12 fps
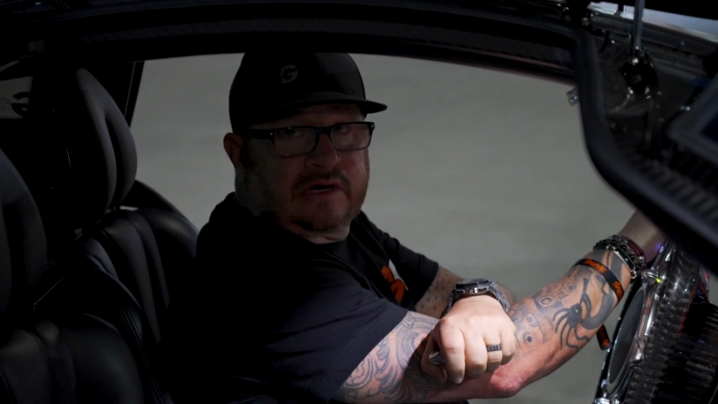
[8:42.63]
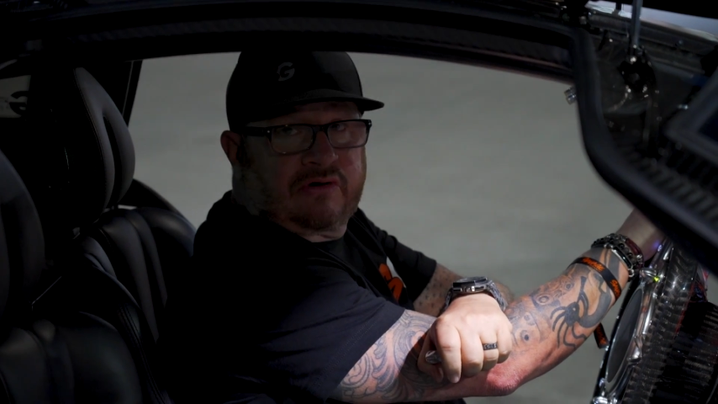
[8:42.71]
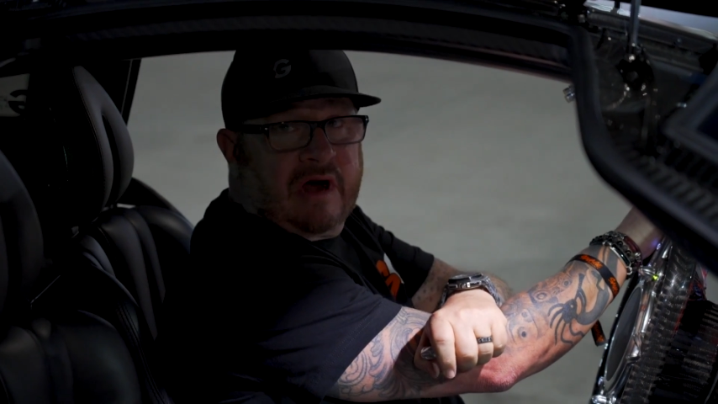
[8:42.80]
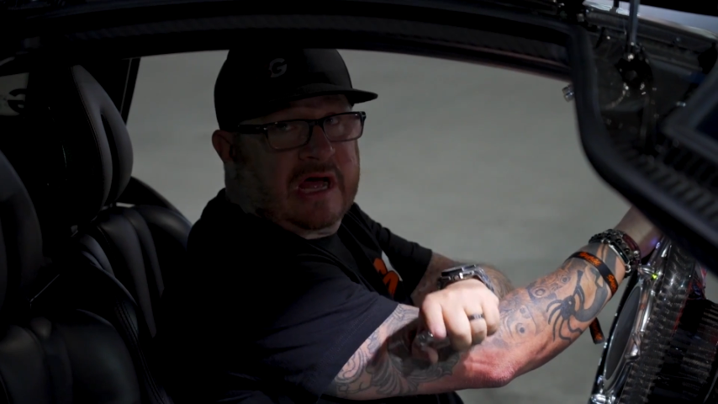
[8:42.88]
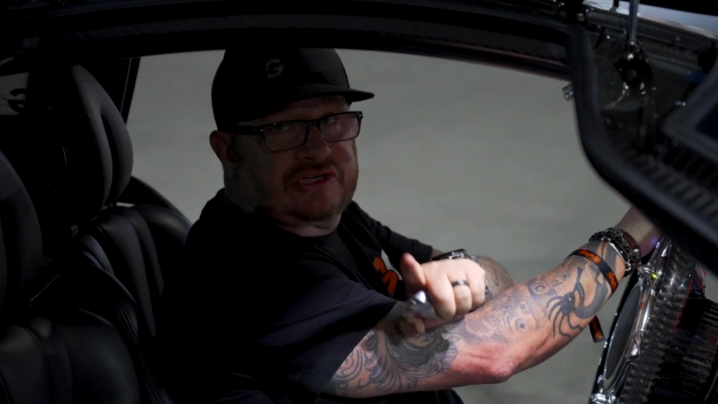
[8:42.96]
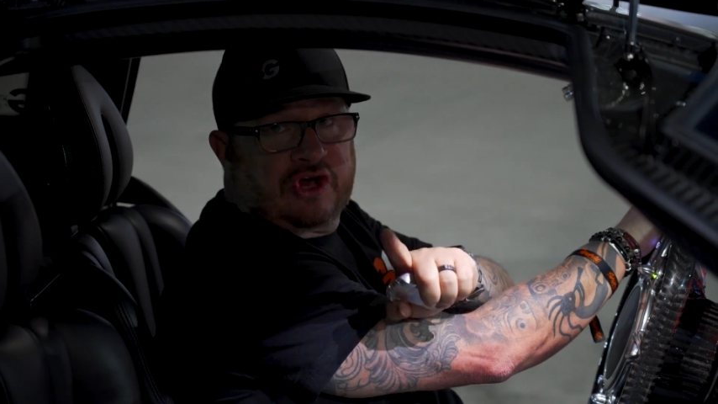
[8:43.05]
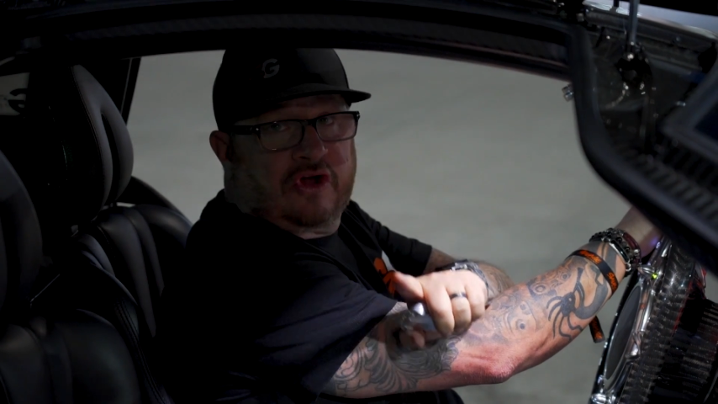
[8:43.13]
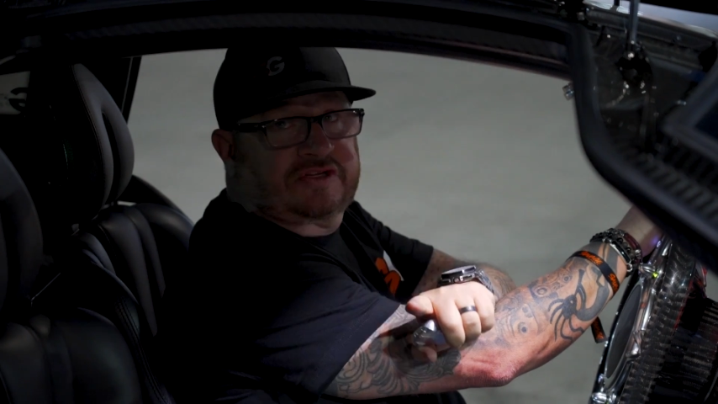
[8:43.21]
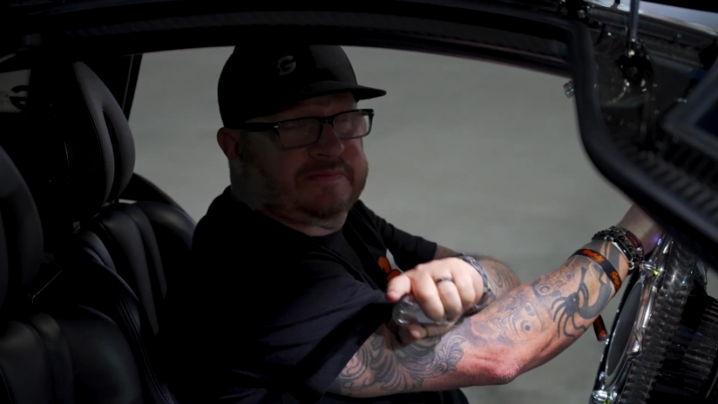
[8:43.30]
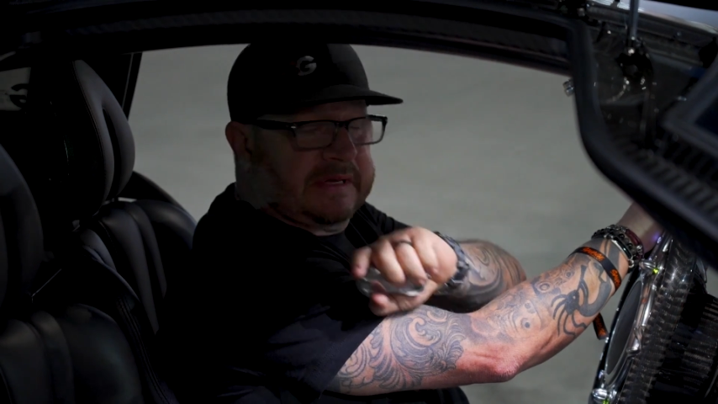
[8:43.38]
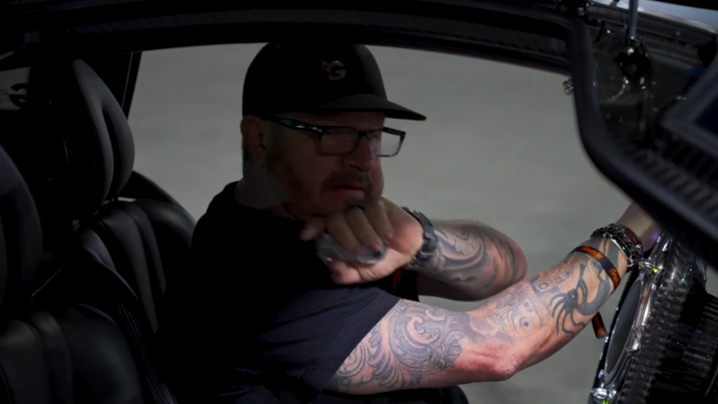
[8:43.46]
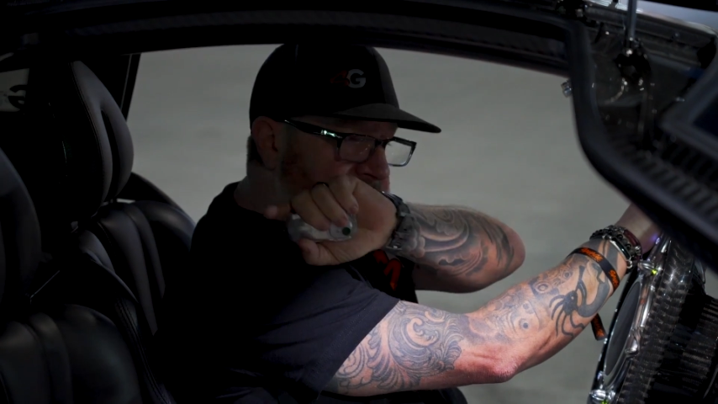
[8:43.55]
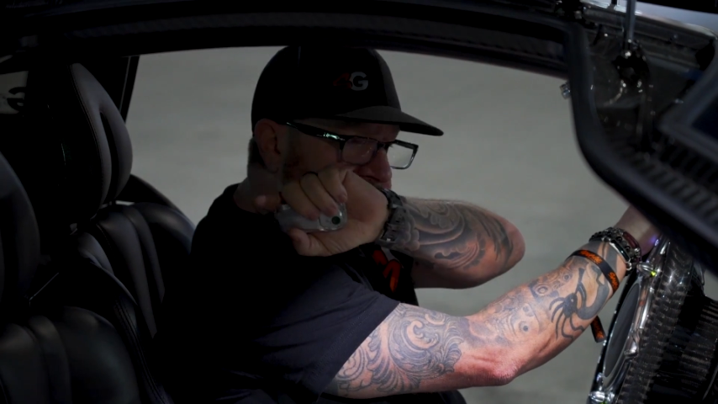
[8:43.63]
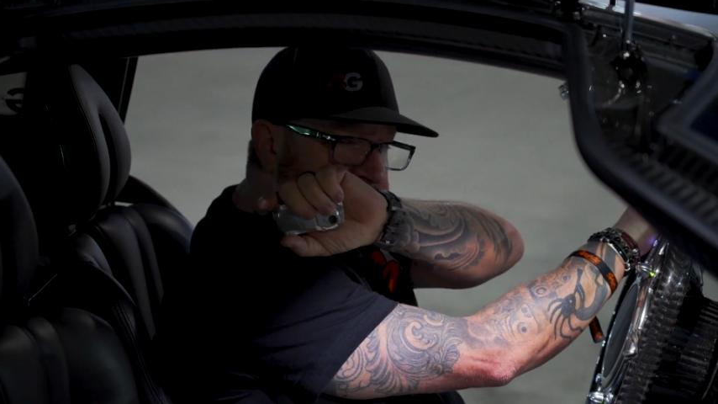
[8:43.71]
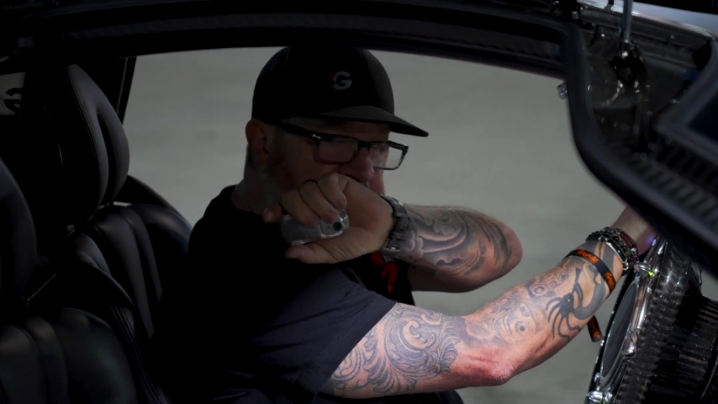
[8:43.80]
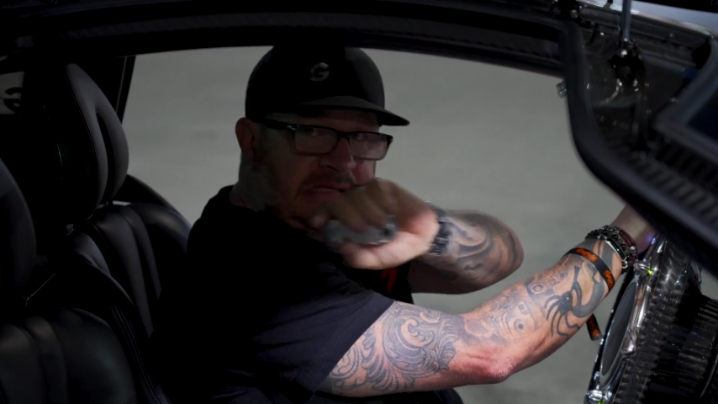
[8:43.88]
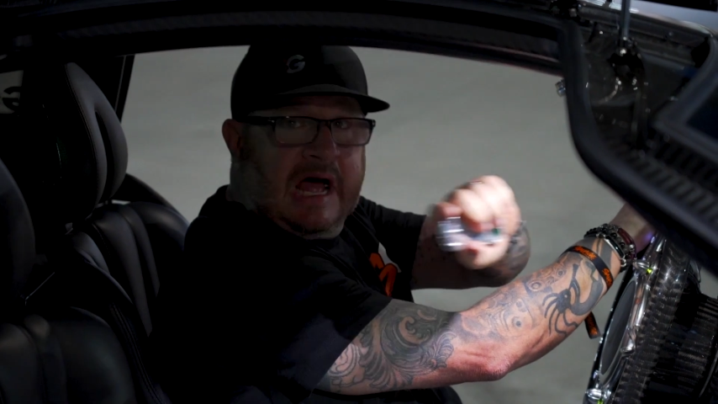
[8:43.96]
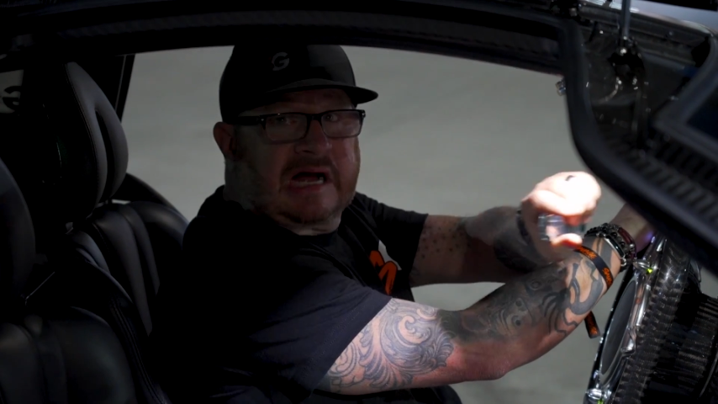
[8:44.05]
Garage Ultimate
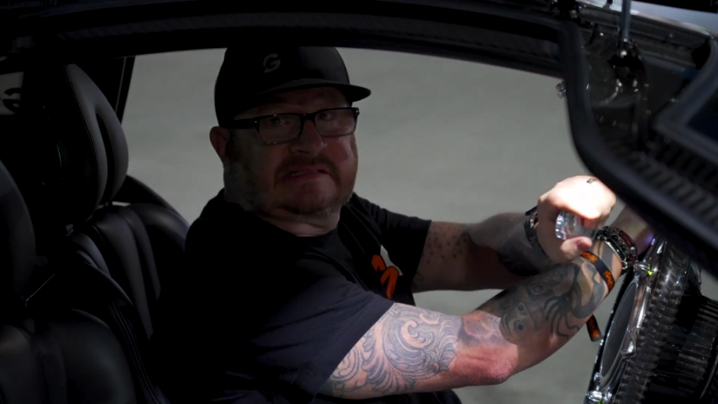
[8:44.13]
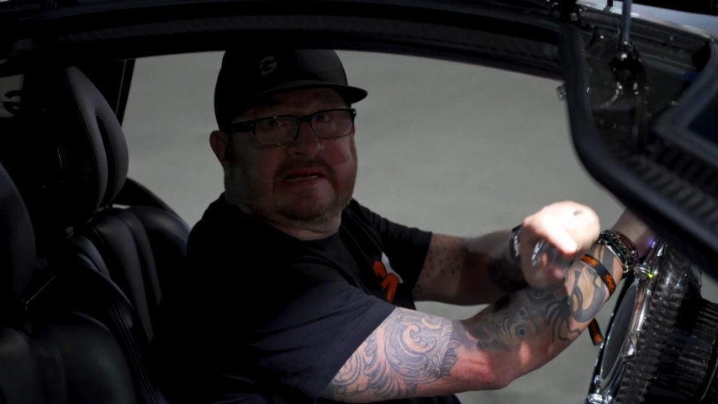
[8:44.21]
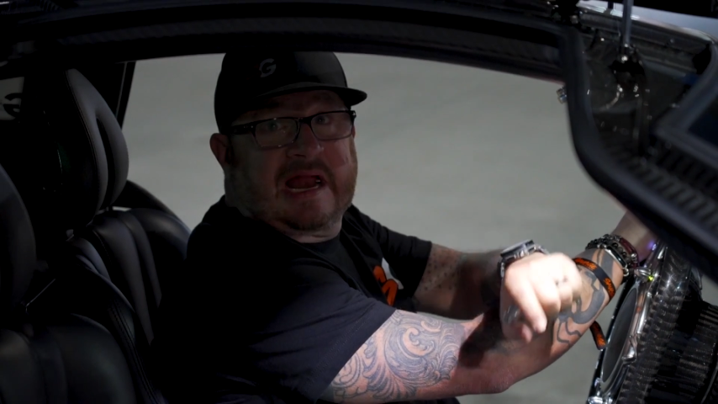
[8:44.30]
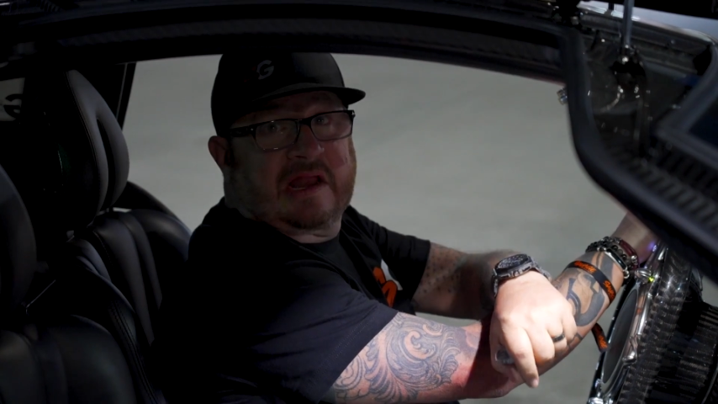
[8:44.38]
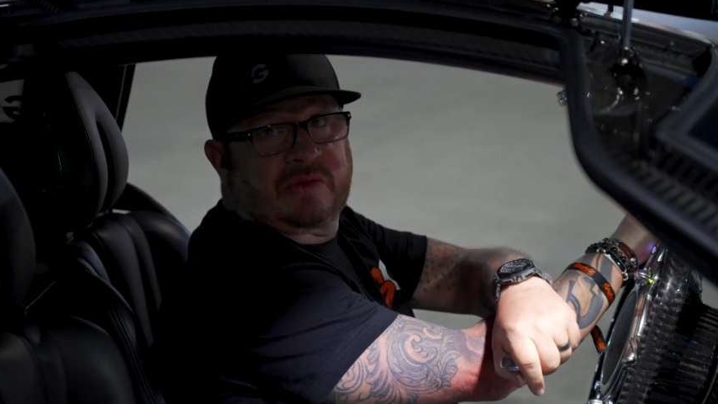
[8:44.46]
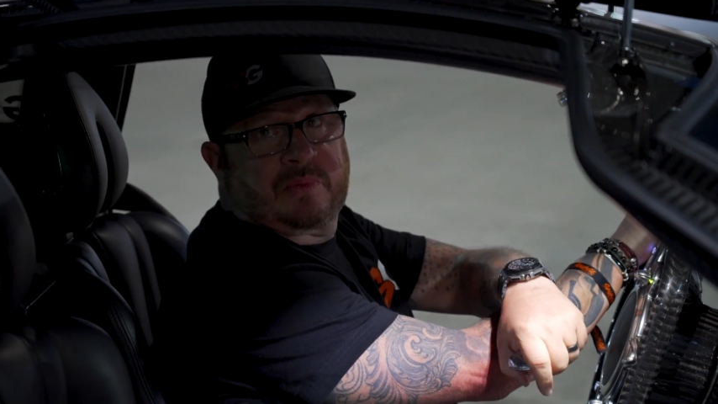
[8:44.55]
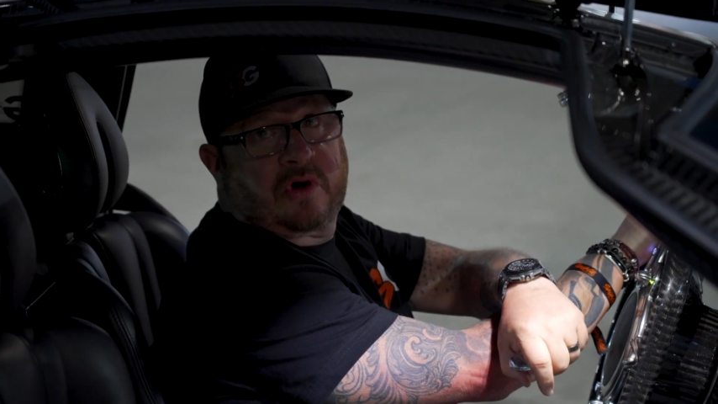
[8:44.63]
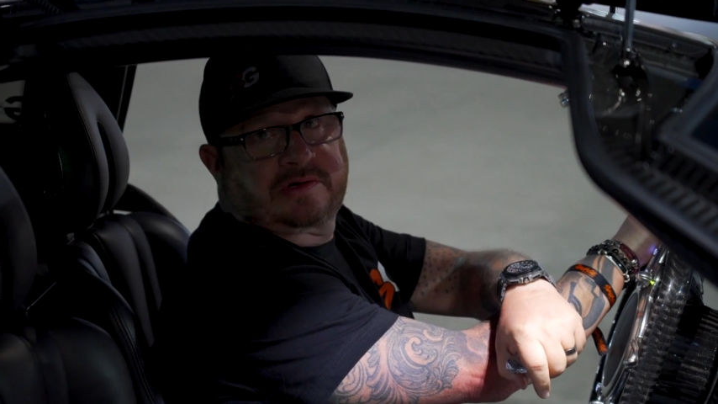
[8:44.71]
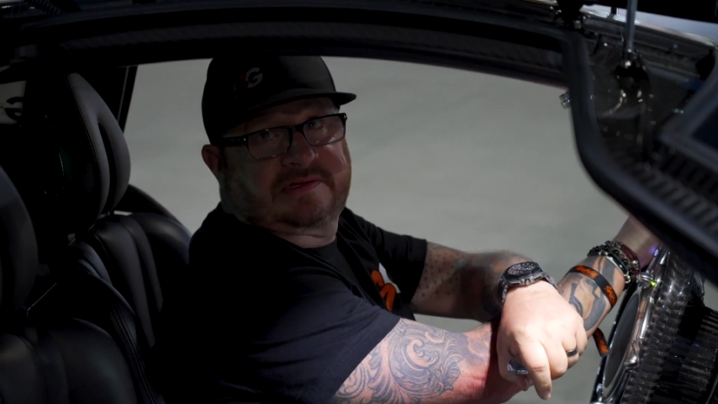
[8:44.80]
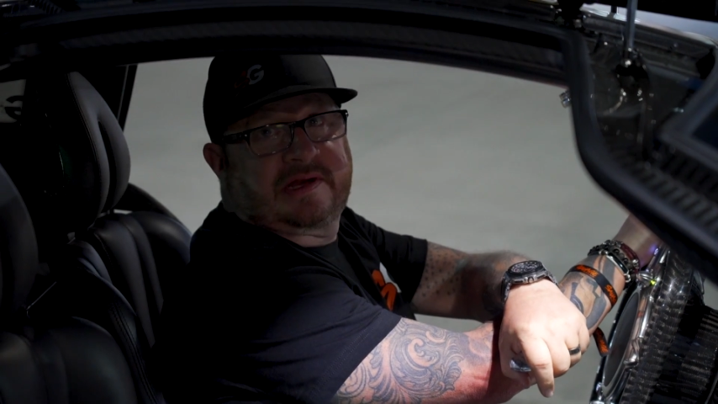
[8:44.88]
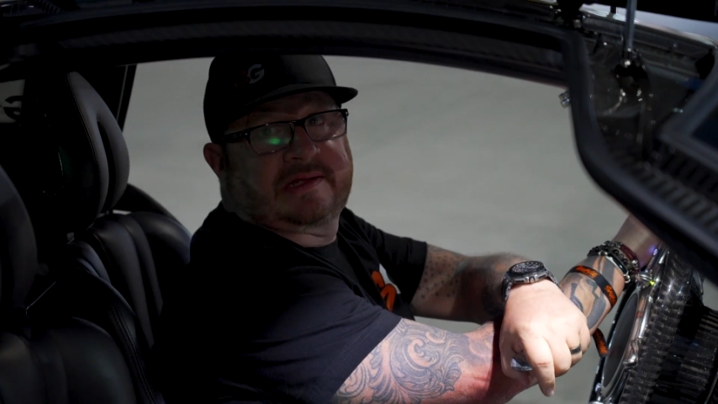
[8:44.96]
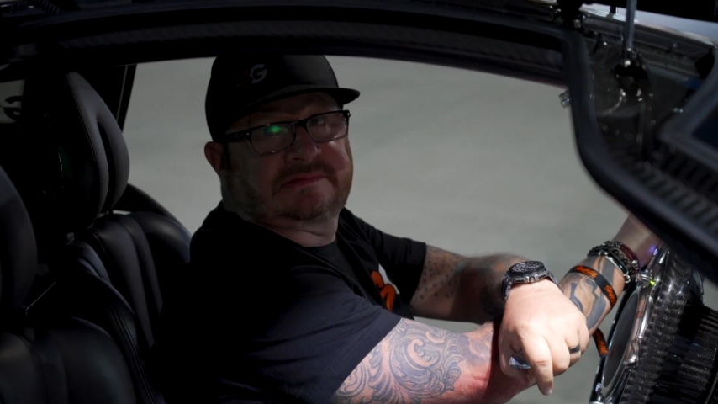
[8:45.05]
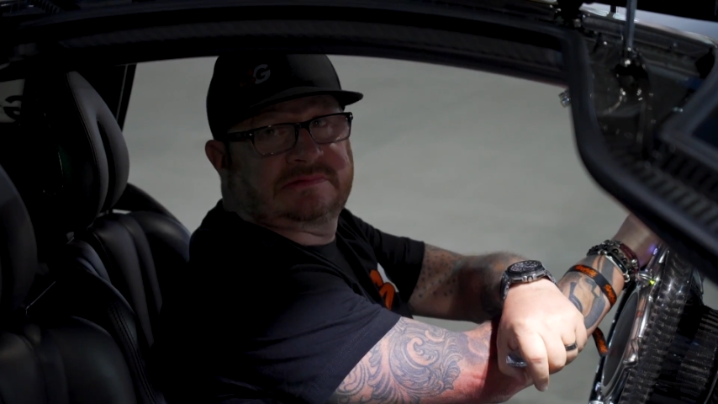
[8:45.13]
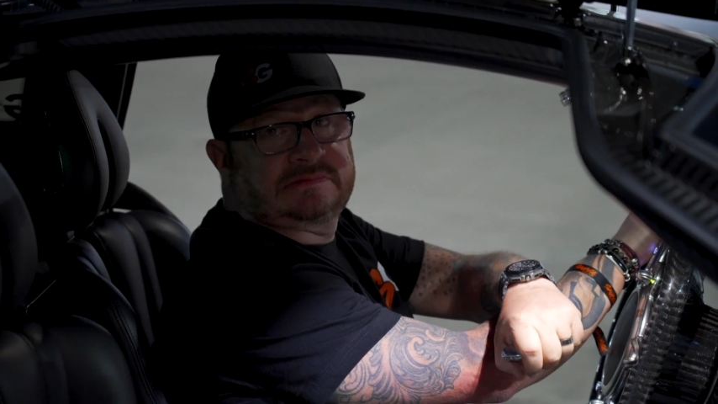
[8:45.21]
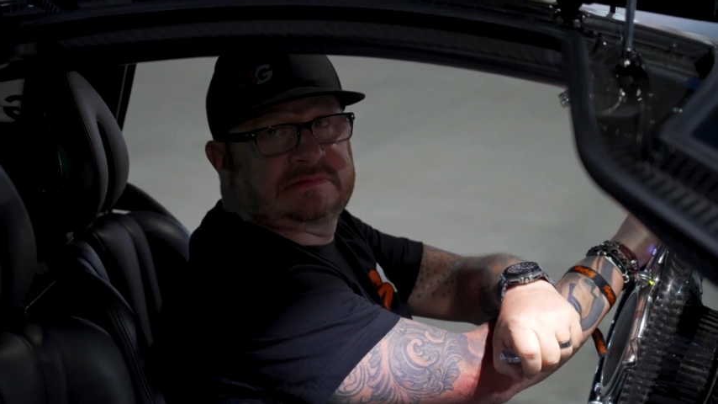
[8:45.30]
knocked it out of the park today.